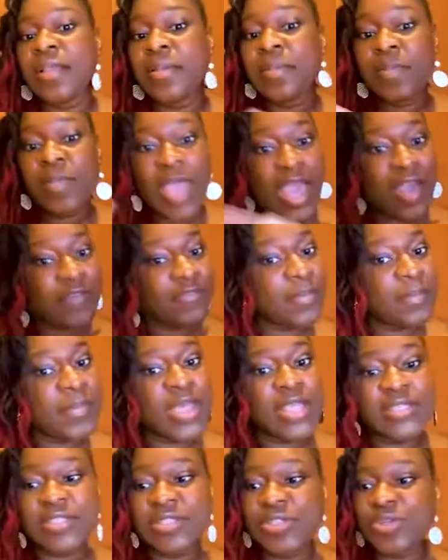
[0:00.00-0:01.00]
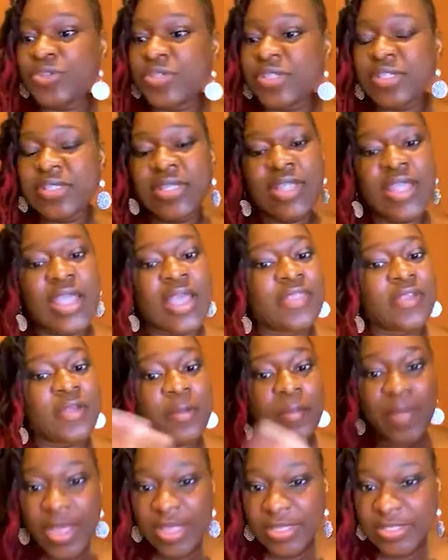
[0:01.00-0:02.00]
Having best nurses together,
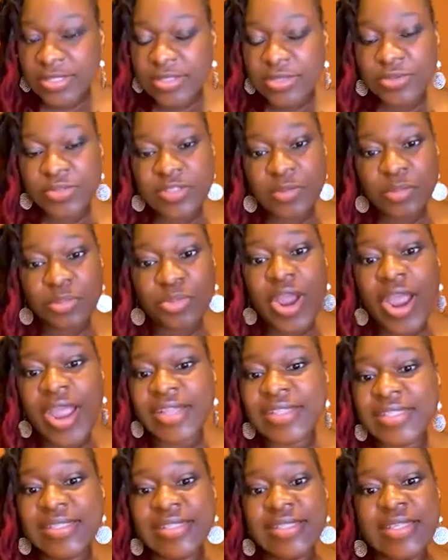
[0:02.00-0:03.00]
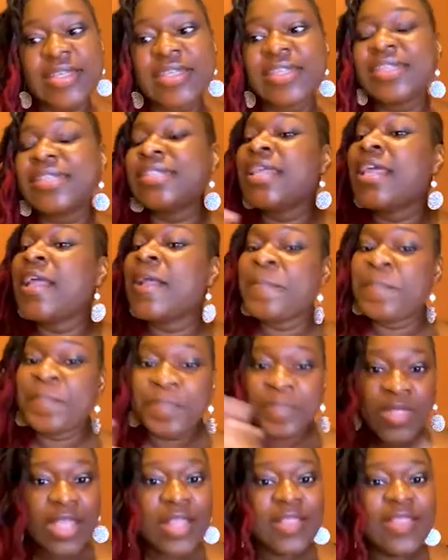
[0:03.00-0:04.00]
best nursing practices.
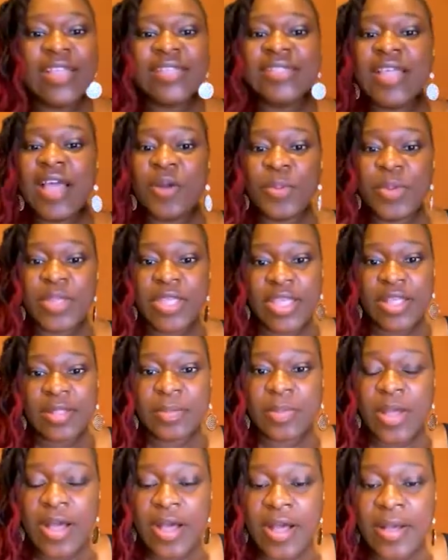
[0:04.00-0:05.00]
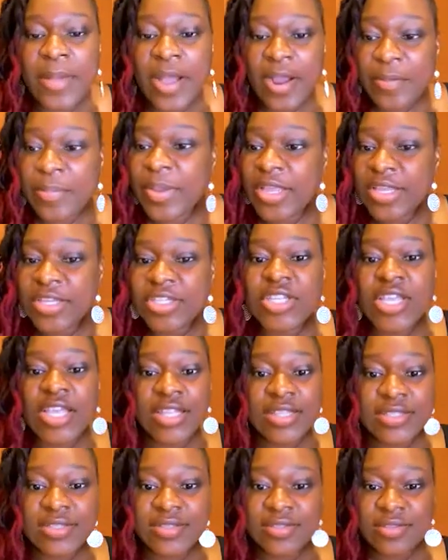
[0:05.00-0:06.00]
That's how we get our
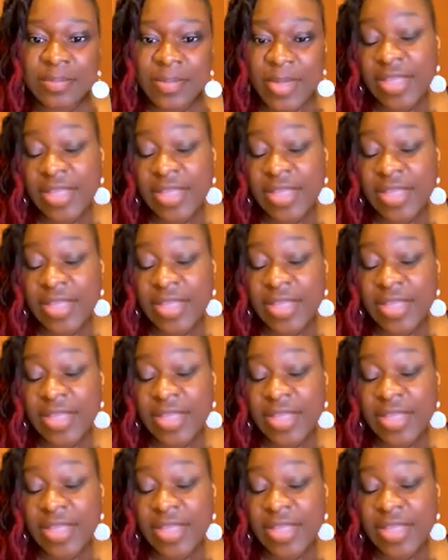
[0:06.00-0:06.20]
patients the best